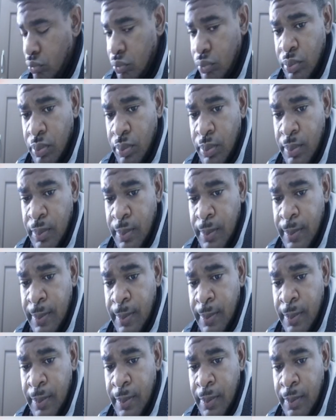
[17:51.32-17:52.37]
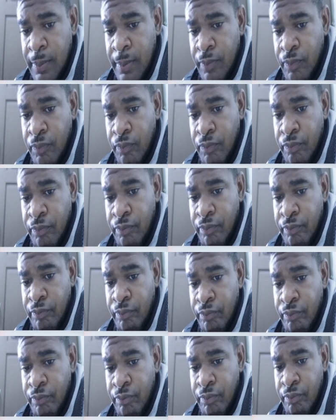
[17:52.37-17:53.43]

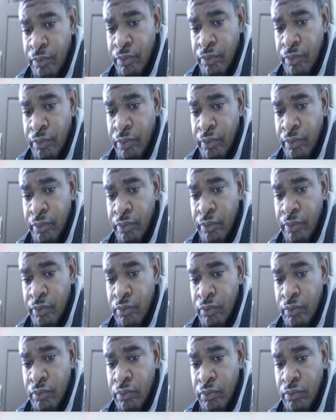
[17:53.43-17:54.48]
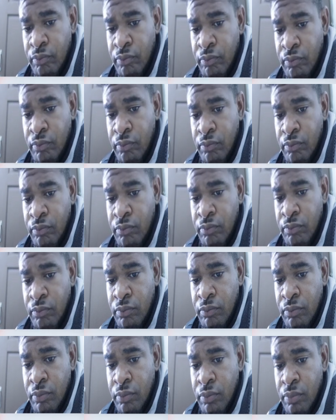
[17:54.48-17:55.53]

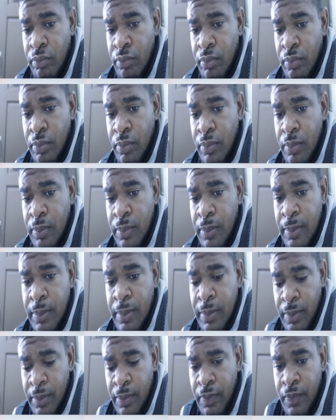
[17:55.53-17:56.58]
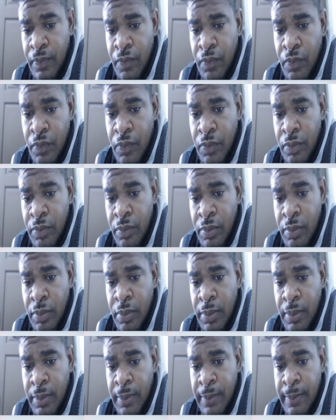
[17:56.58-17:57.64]

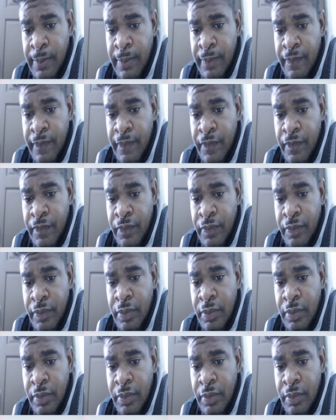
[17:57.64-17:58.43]
The person shown says nothing.